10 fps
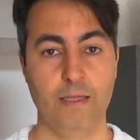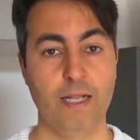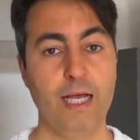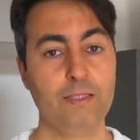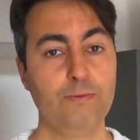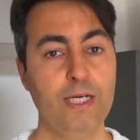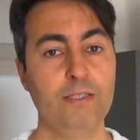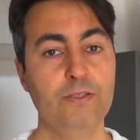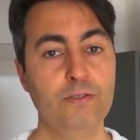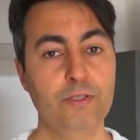last way to
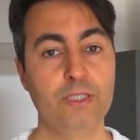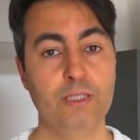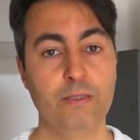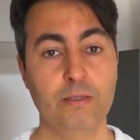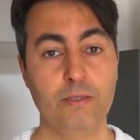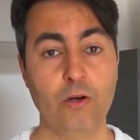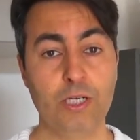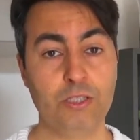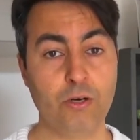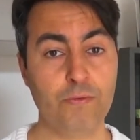use the
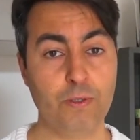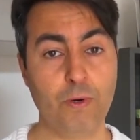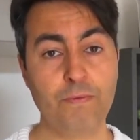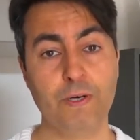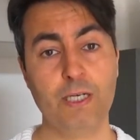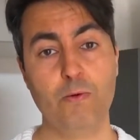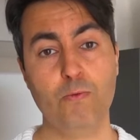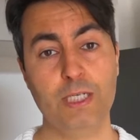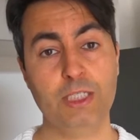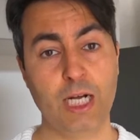knowledge of the One Funnel
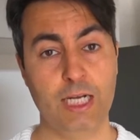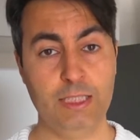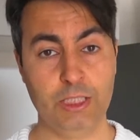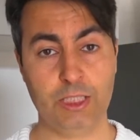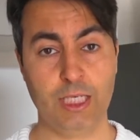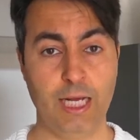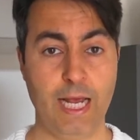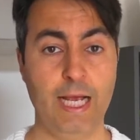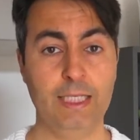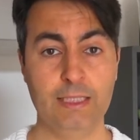Away Challenge
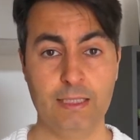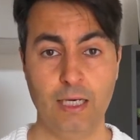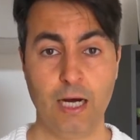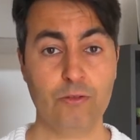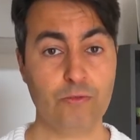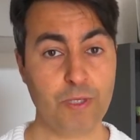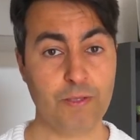and how to build